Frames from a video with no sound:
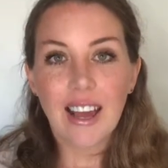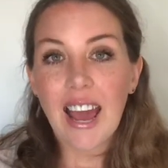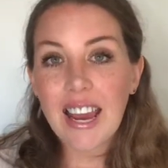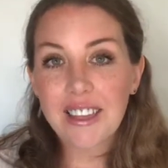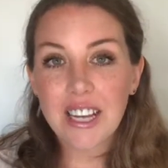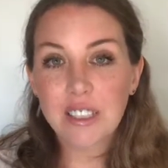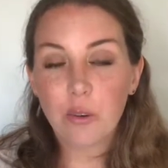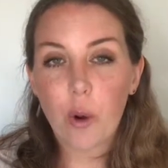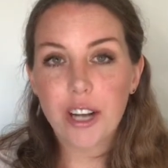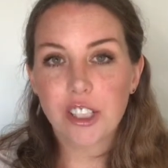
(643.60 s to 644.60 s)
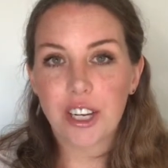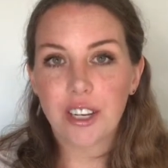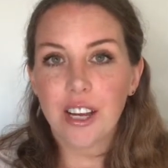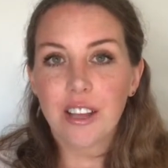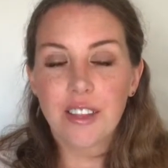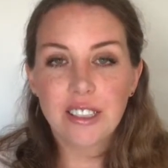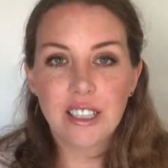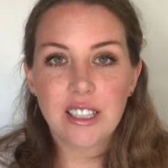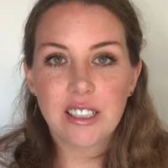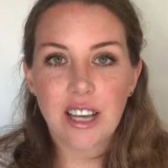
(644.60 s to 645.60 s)
Hey, and thanks for watching. This
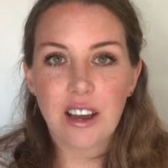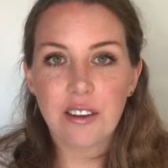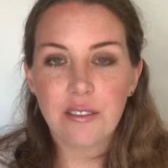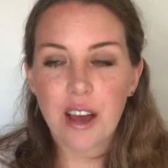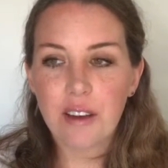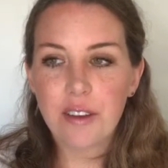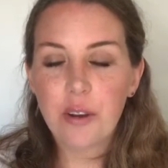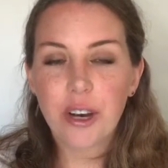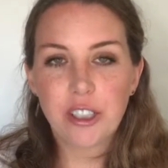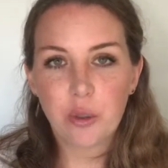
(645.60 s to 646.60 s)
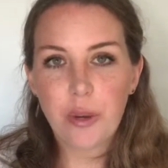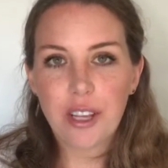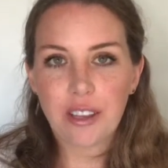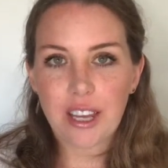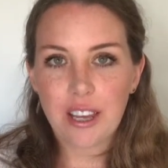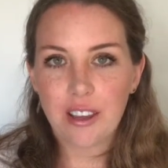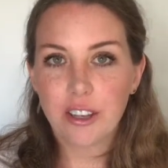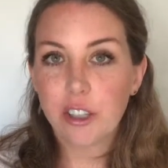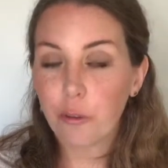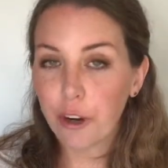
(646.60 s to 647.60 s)
is a video I do weekly.
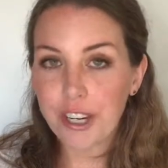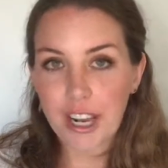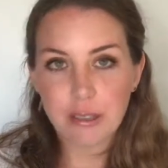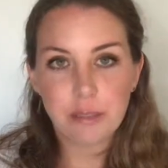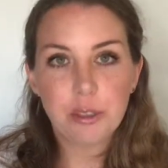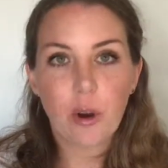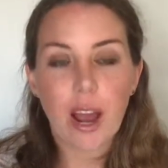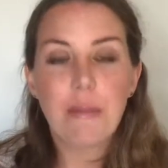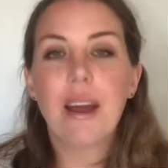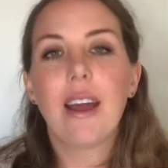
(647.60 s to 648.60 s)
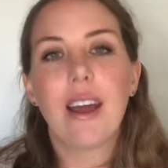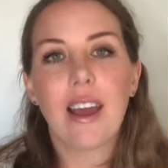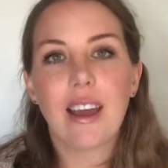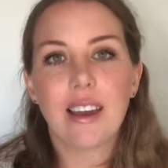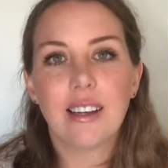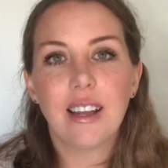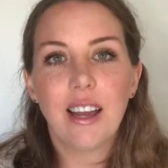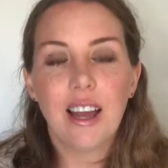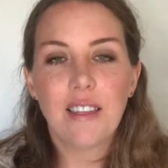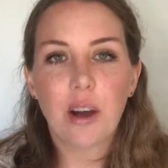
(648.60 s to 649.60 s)
Don't forget to hit subscribe, and
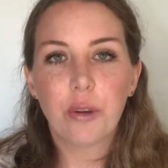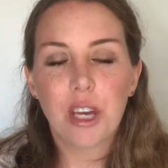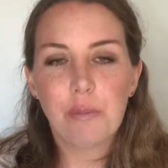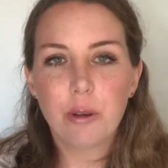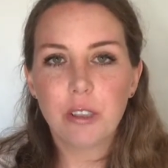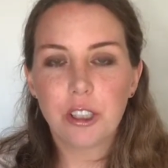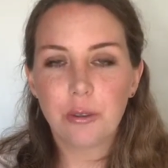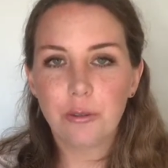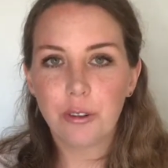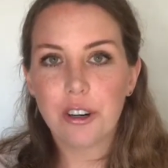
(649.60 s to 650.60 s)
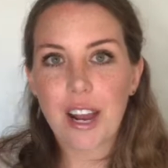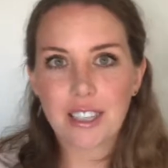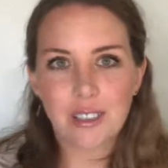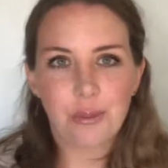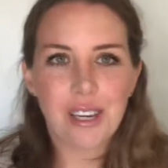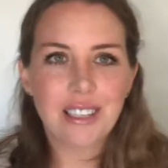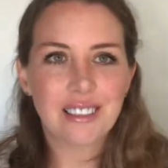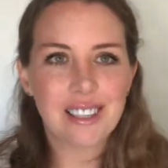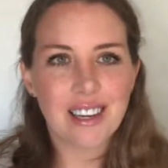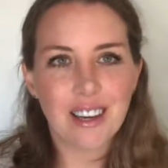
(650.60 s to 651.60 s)
that will keep you in tune for next
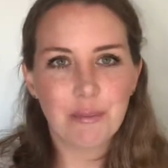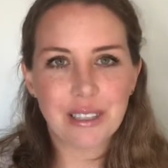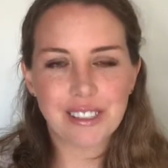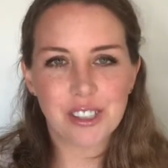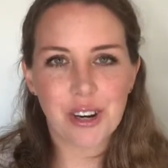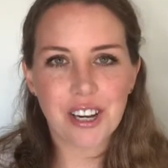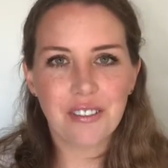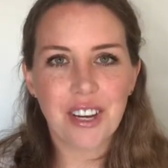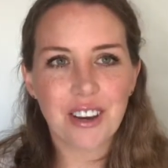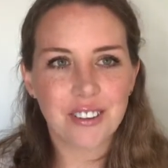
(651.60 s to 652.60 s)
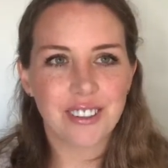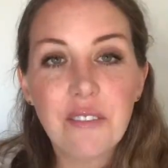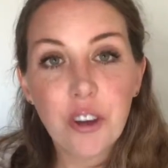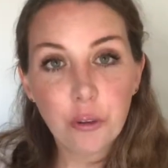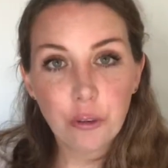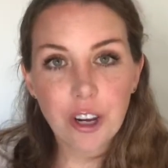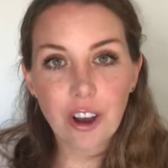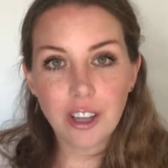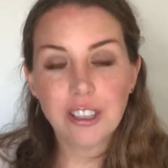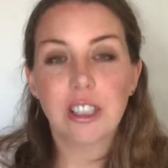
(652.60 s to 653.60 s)
week's business training video. And feel free
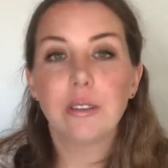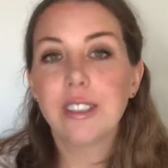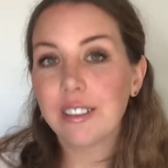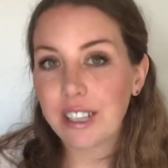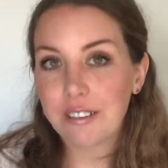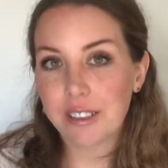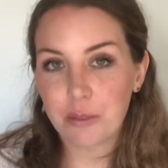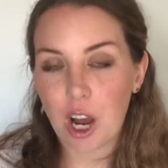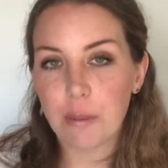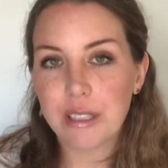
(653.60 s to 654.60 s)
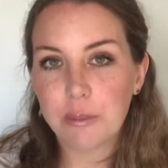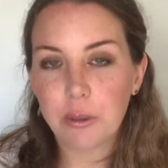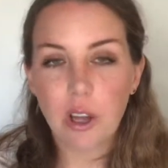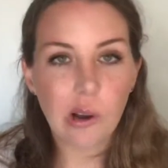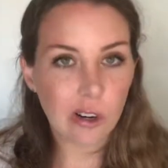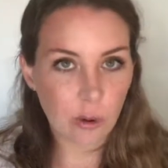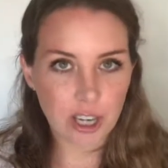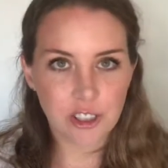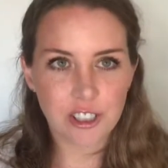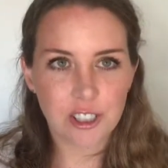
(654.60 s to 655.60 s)
also to leave some comments below or
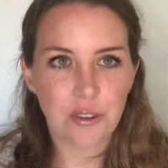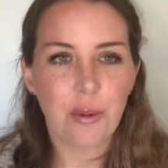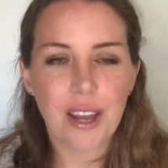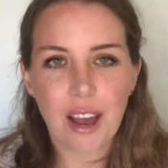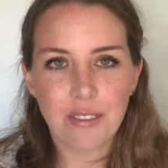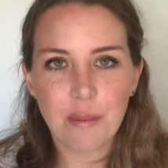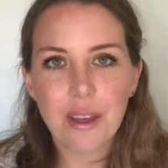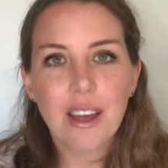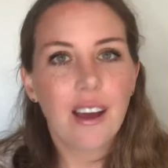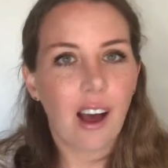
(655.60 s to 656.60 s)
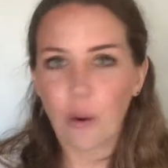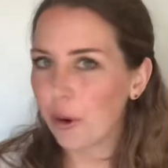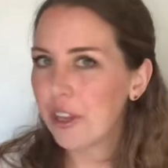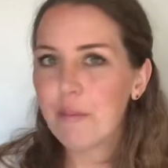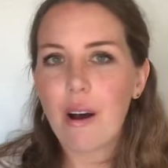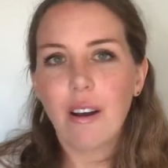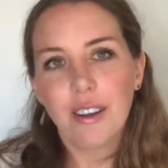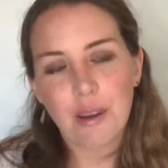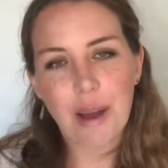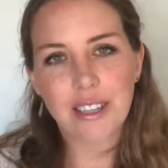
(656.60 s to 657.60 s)
questions if you might have them. I'll read them all
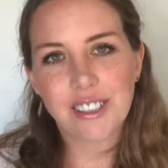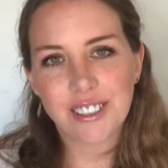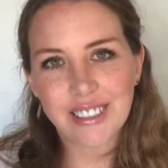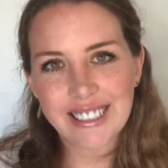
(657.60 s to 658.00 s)
and get back to you.